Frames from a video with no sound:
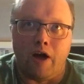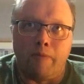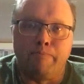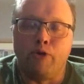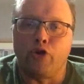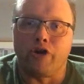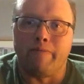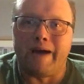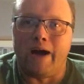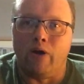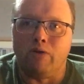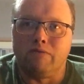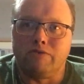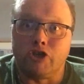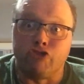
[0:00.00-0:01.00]
book
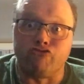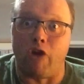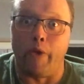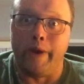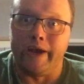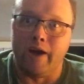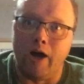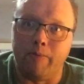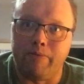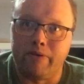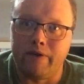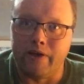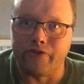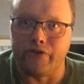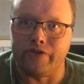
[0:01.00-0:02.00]
about growing up
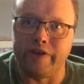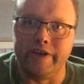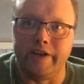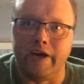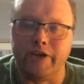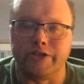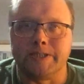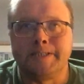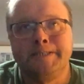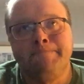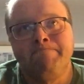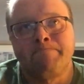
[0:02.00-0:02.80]
as a teenager,